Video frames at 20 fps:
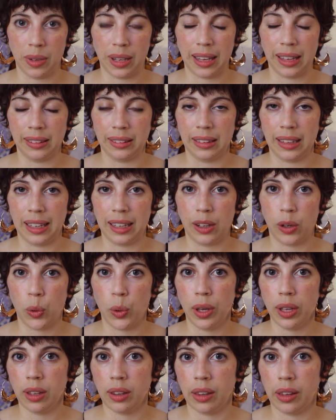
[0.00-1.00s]
and they
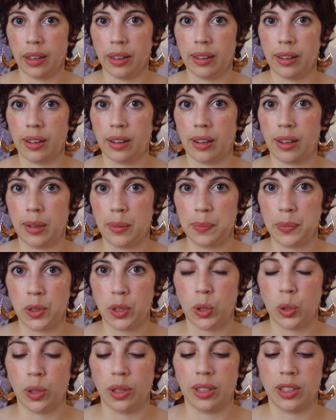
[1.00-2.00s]
quickly come
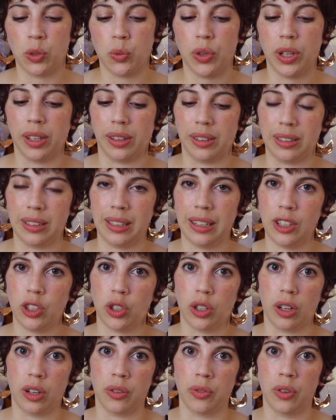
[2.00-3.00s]
to this
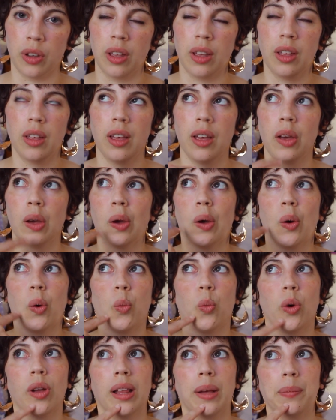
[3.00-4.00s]
realization of,
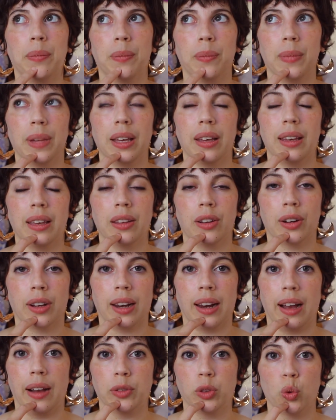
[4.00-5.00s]
well, I'm either
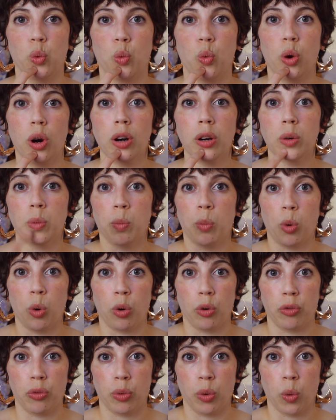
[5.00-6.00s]
gonna have to work
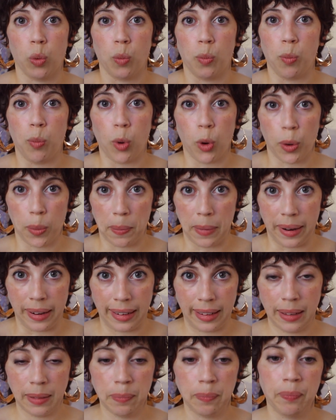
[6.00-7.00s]
more for more
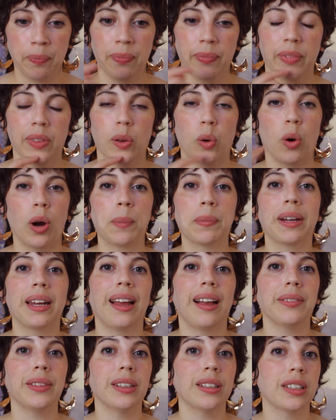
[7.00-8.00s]
money, or I'm gonna
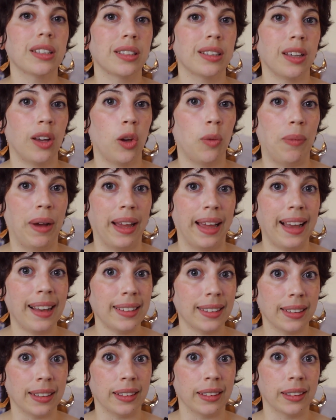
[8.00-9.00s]
have to sell my
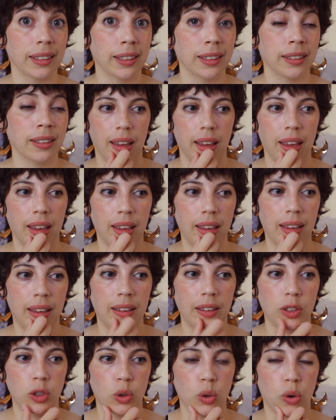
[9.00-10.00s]
assets.
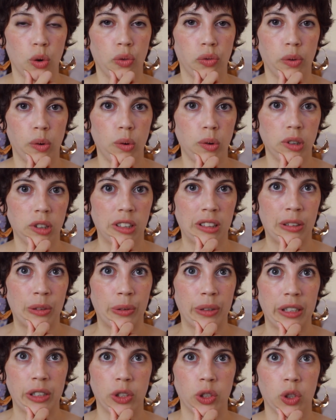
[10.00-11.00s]
And so of course the
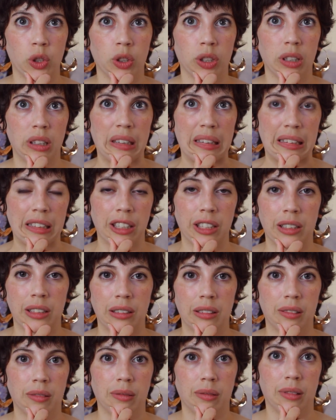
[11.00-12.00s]
rich
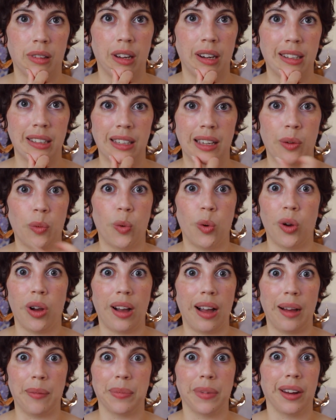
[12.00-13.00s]
is gonna say,
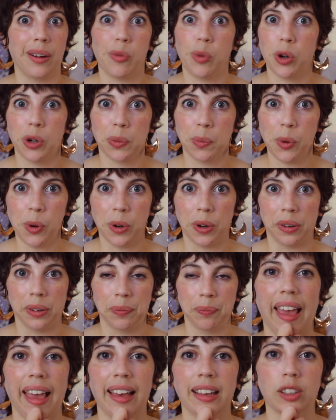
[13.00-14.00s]
well, I'm gonna work more.
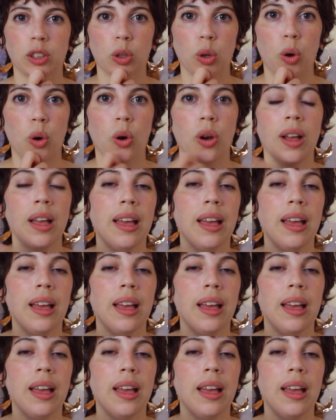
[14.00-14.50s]
And so